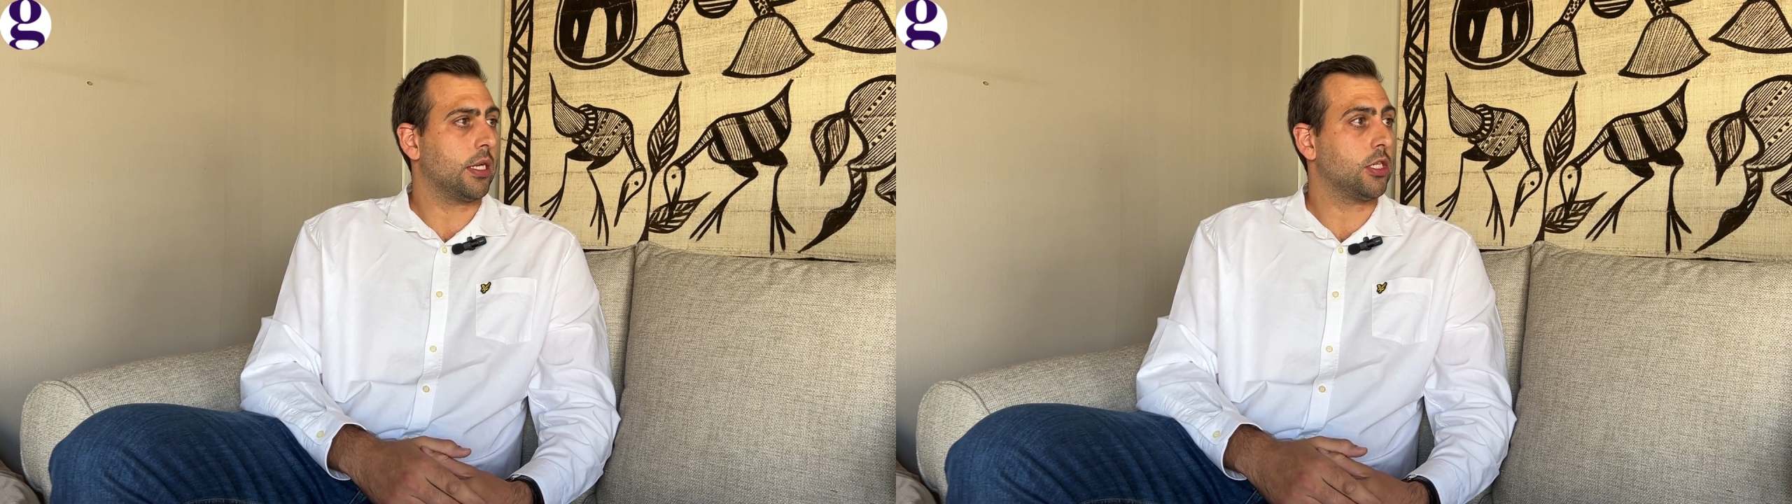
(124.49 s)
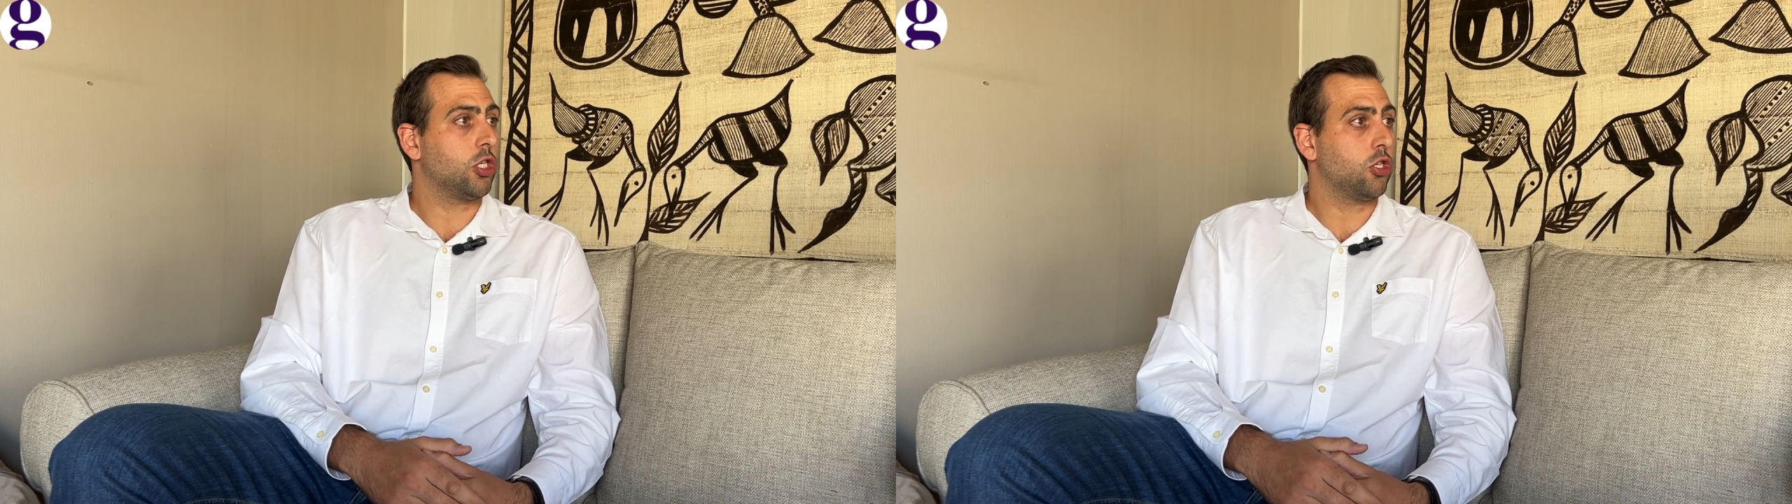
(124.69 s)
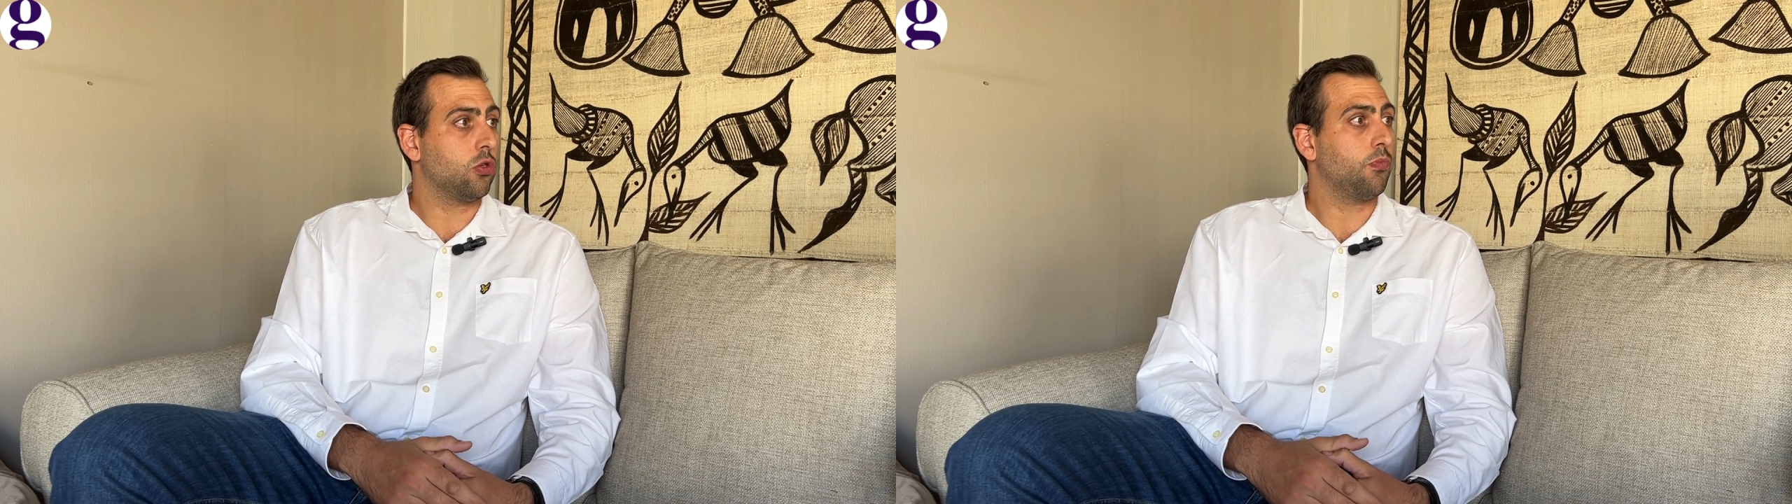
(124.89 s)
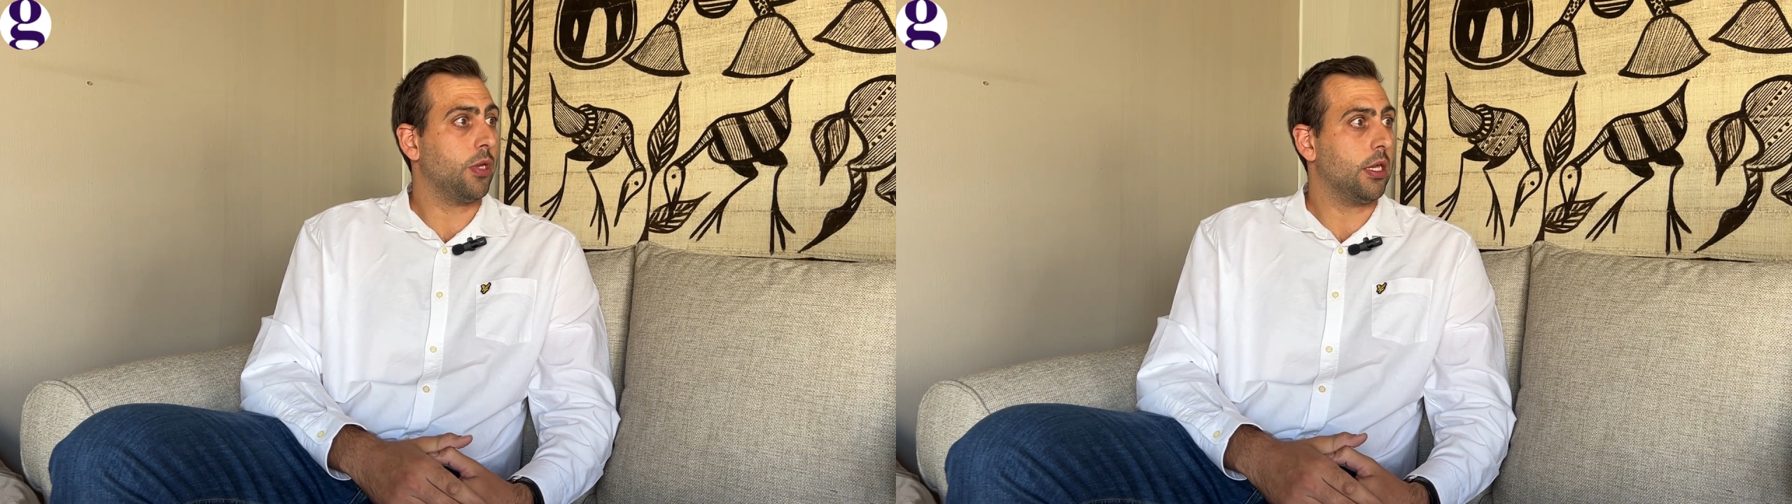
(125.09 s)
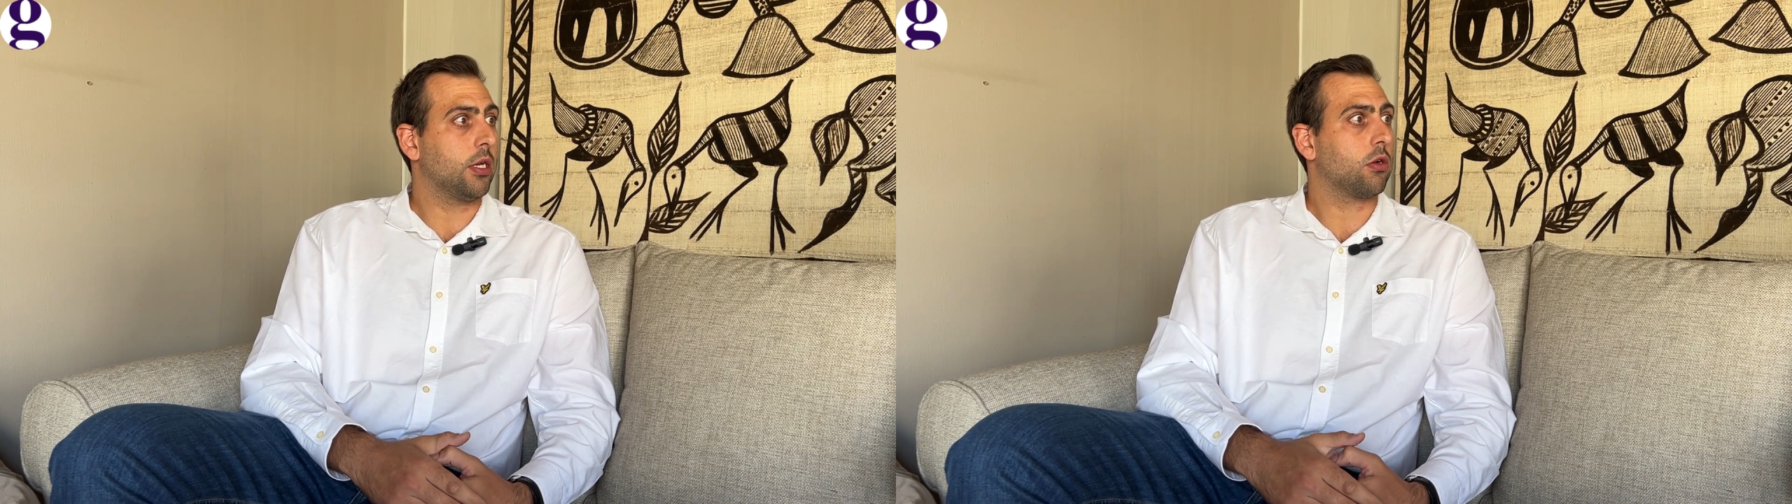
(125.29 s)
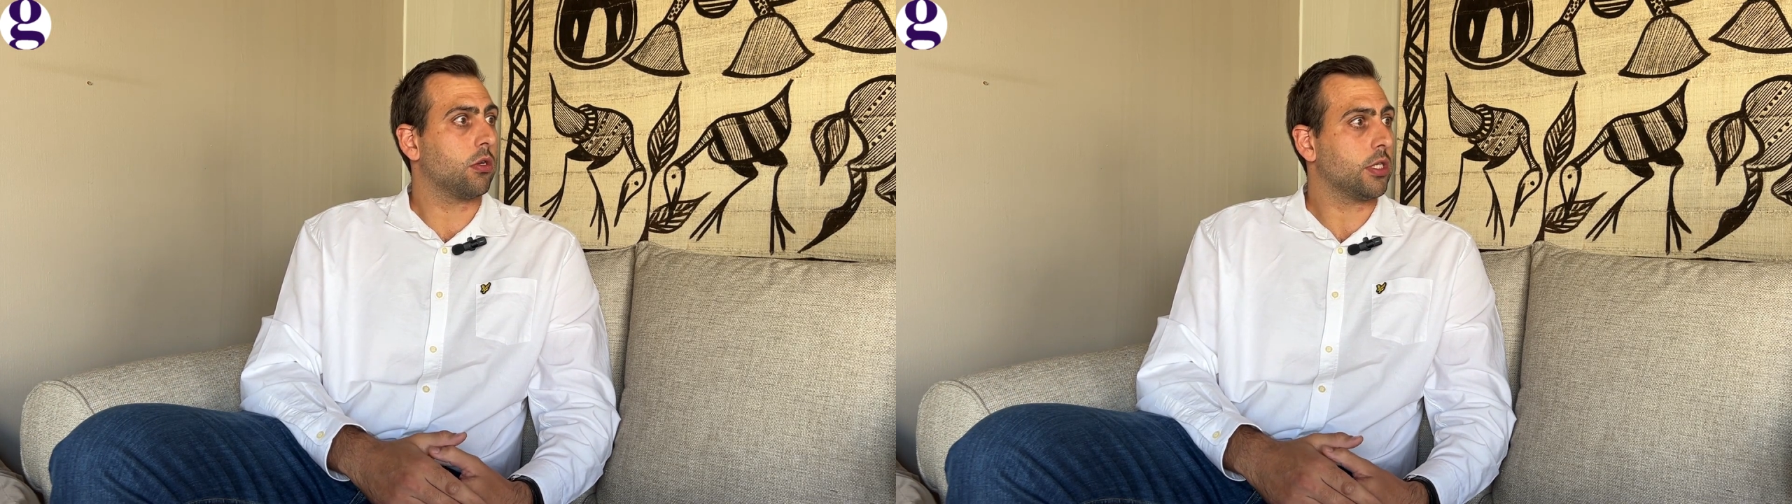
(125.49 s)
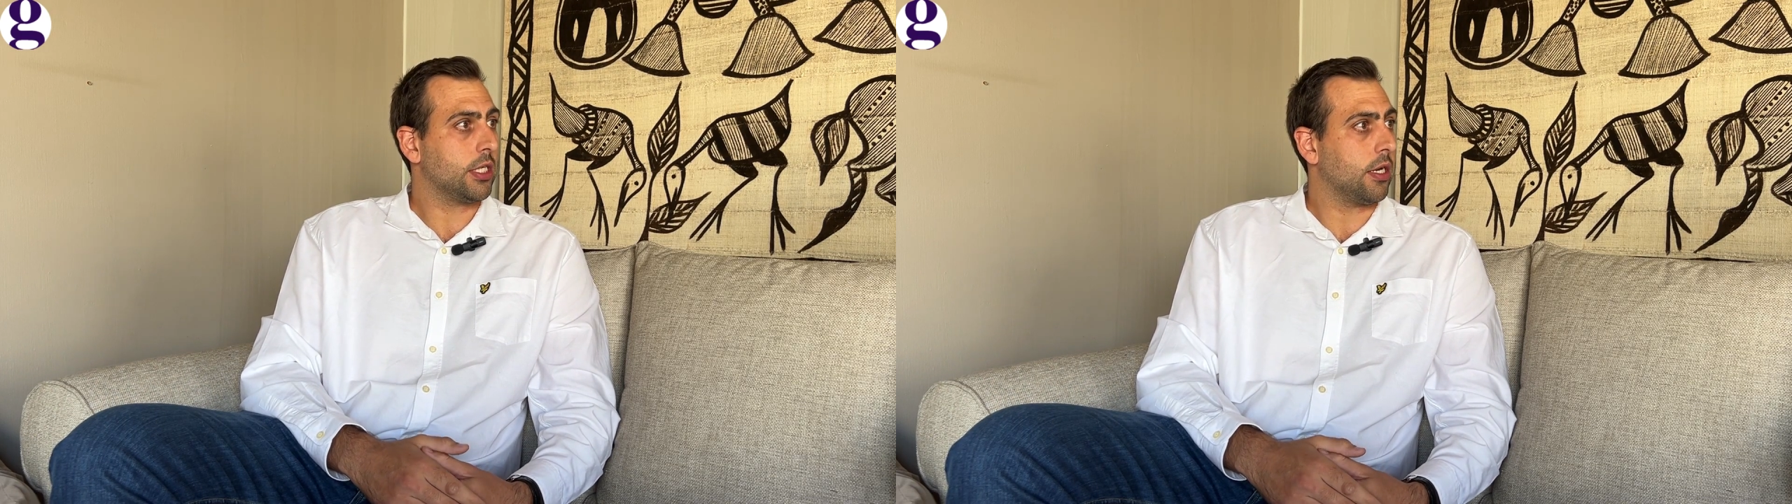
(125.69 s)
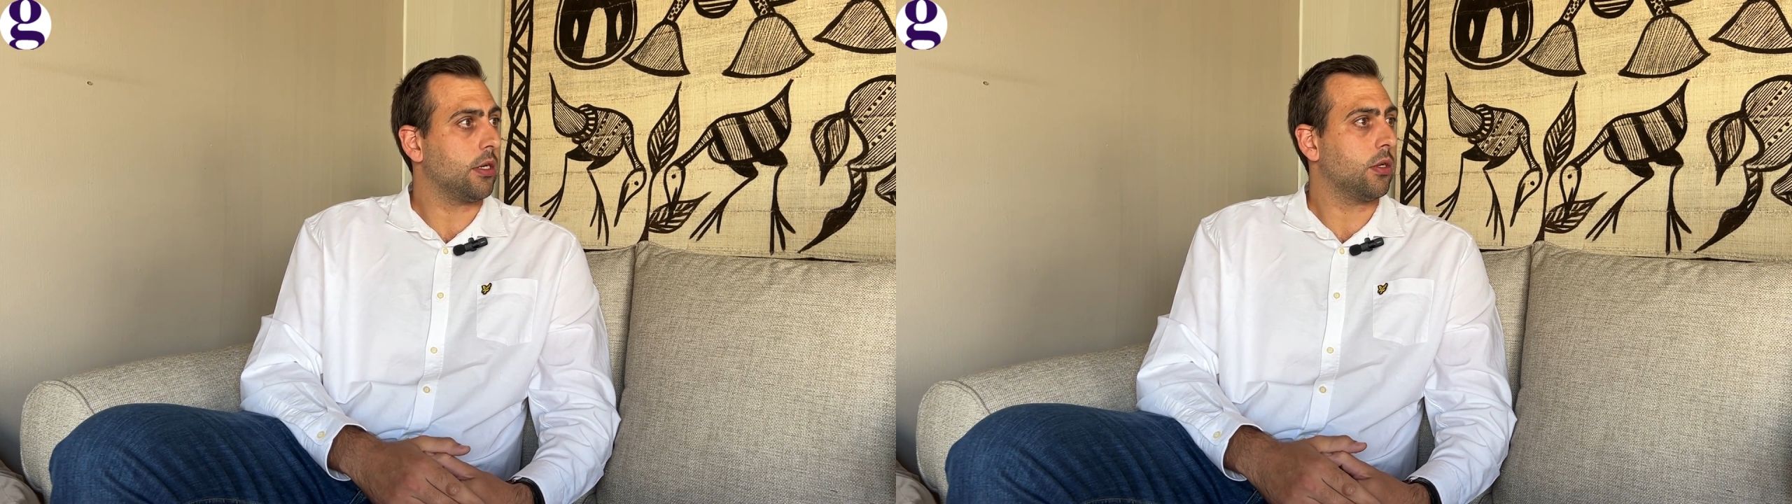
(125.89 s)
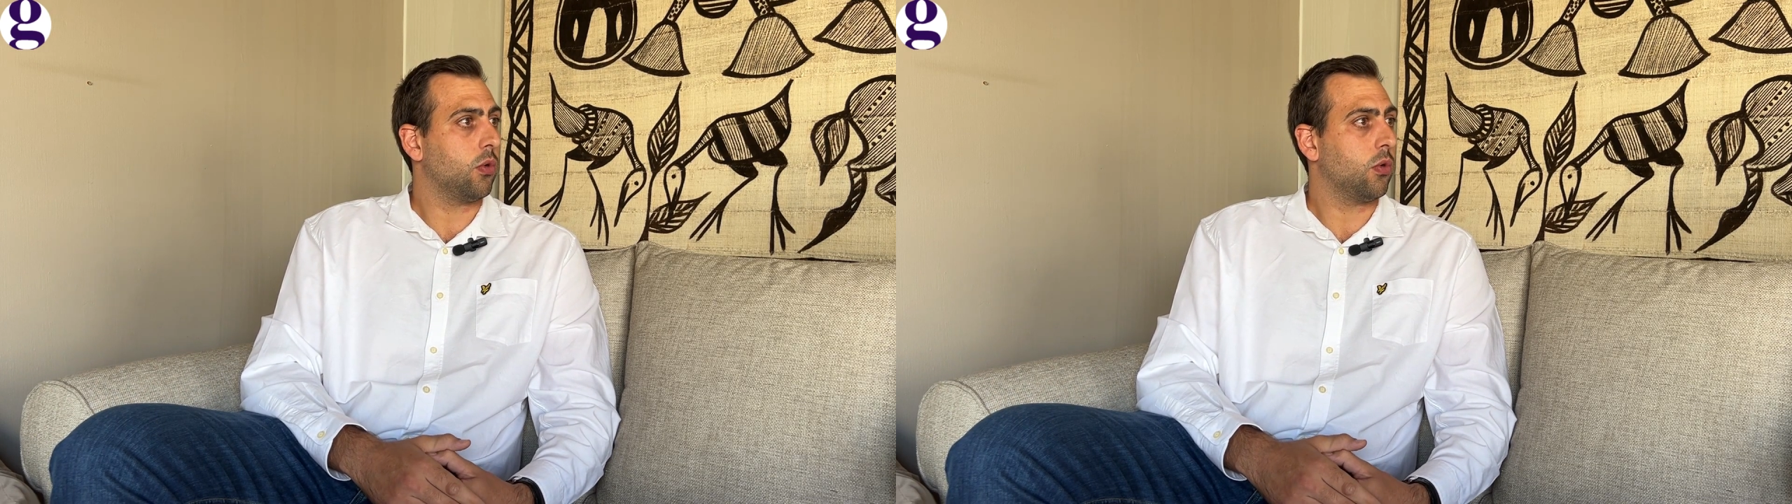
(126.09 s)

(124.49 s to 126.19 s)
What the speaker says: should be considered